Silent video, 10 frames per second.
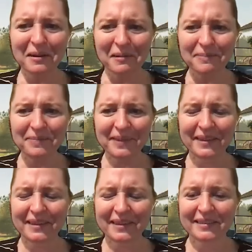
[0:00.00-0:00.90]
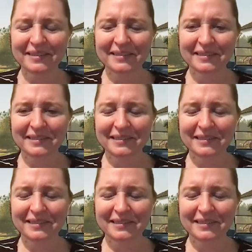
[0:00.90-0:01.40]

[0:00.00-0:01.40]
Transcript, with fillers: I yeah, know. like he's had people.